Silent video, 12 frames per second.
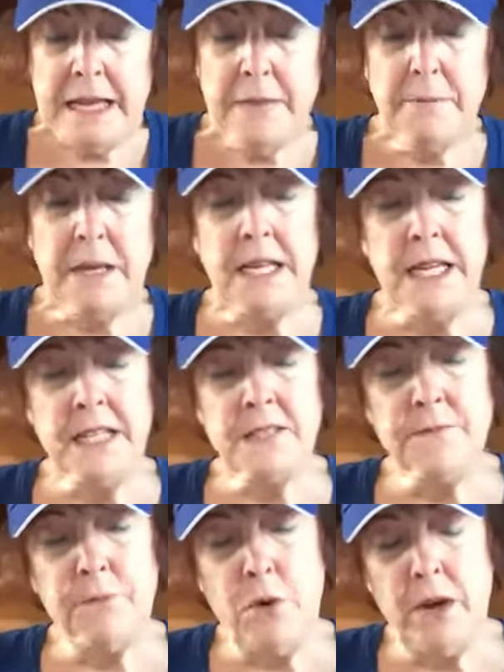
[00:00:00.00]
but his
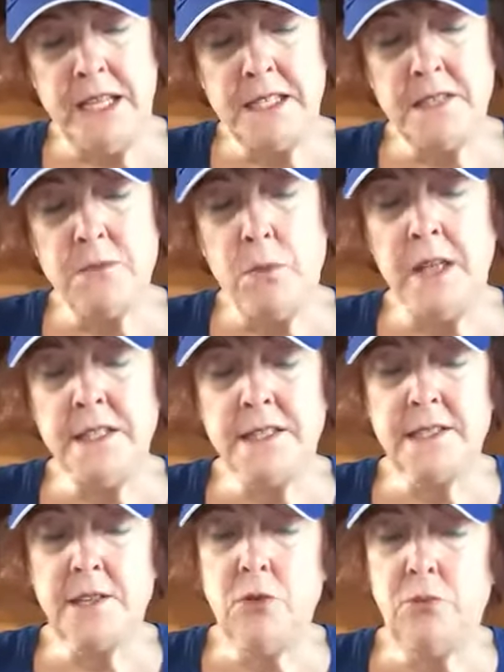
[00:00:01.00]
voice, once
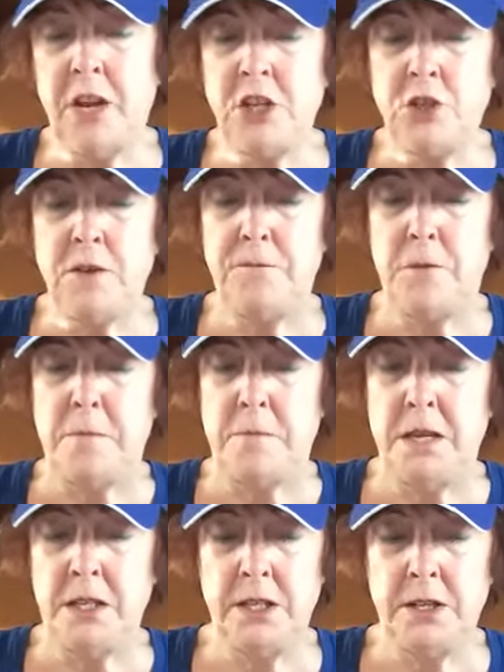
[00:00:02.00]
so rich and
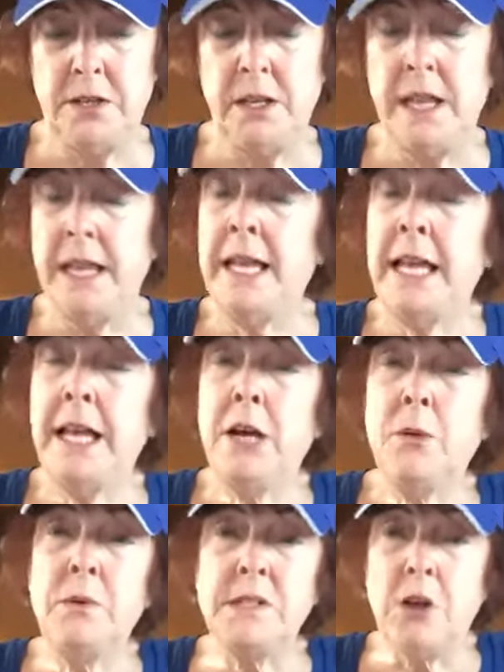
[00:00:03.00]
familiar,
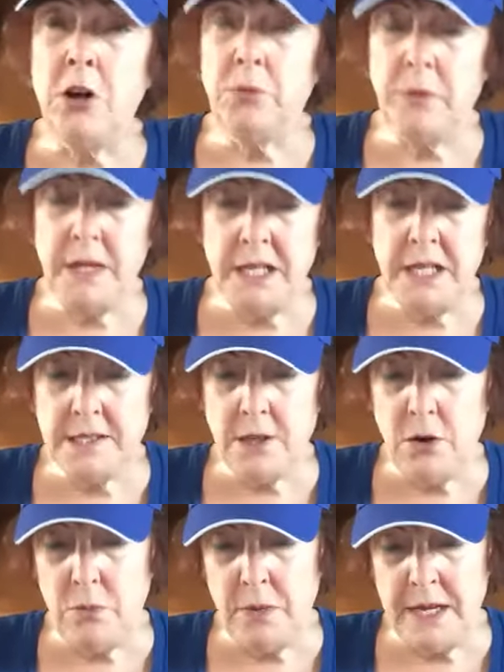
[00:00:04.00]
was already so
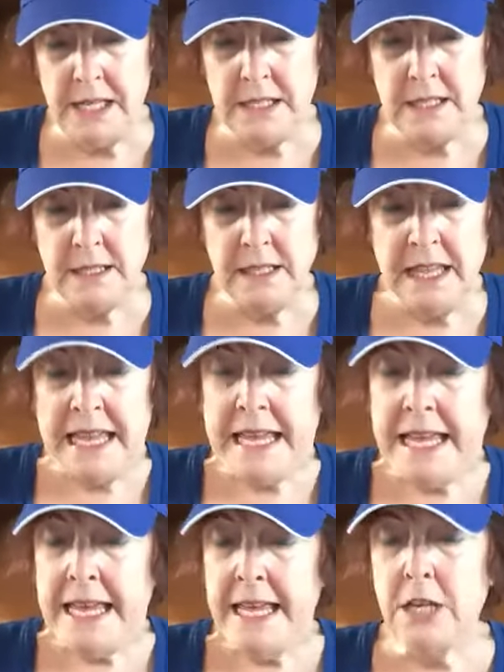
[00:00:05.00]
weak,
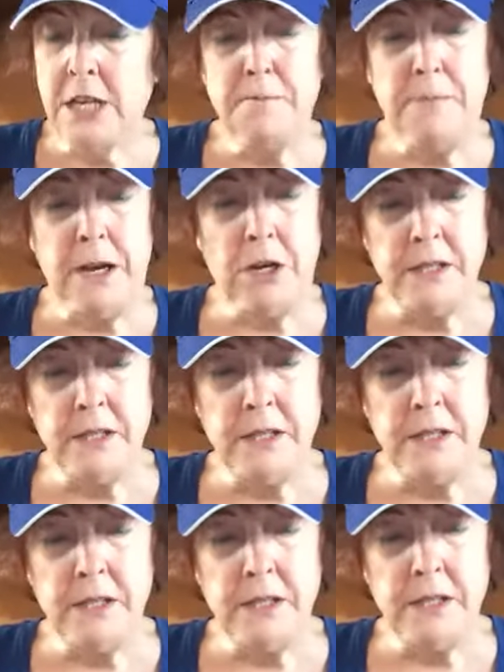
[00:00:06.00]
he could barely
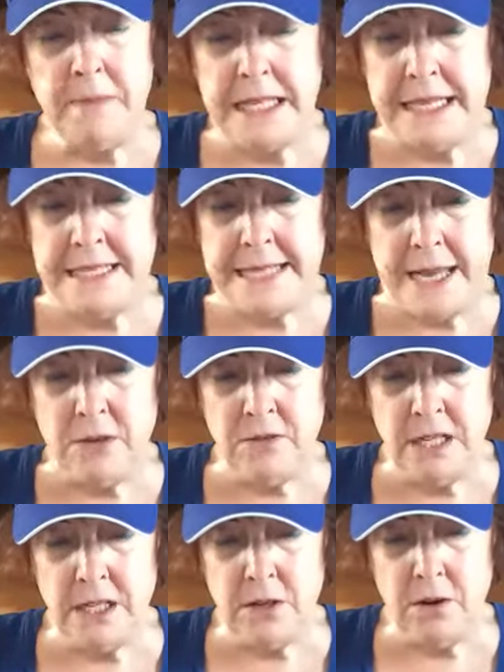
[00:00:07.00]
make any
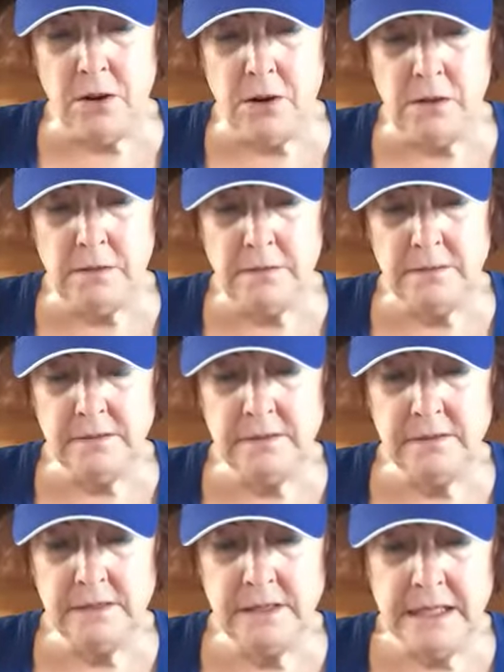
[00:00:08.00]
sound at all.
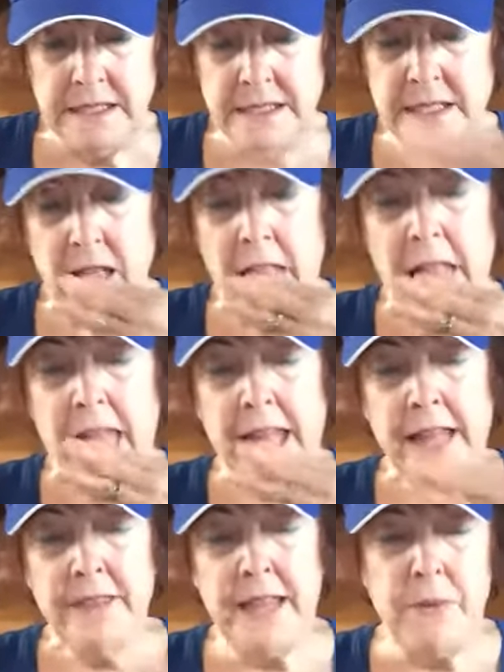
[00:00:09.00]

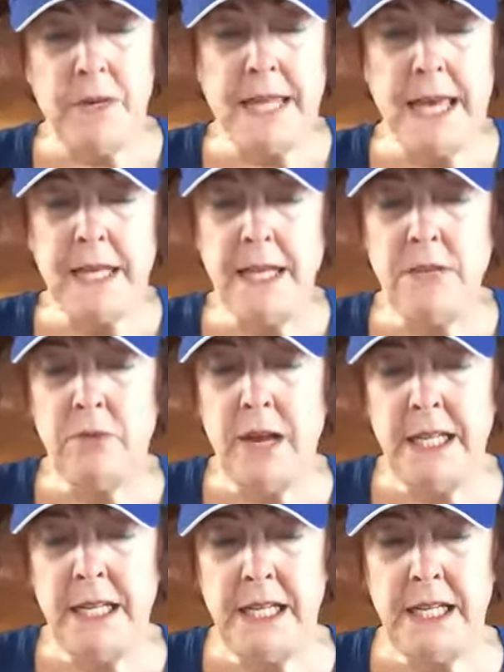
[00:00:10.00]
They were getting
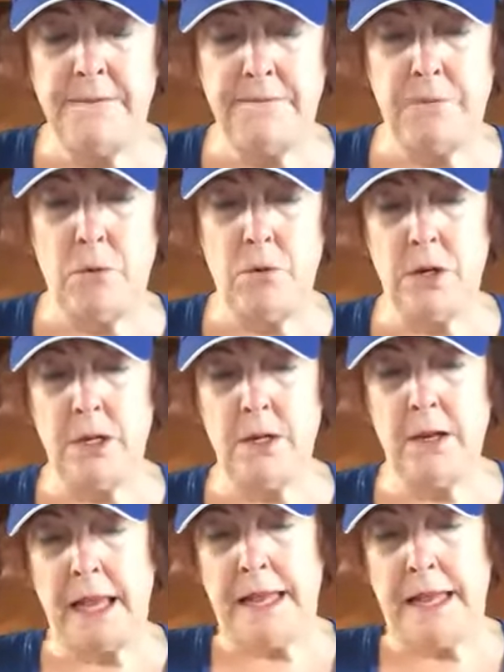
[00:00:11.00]
ready for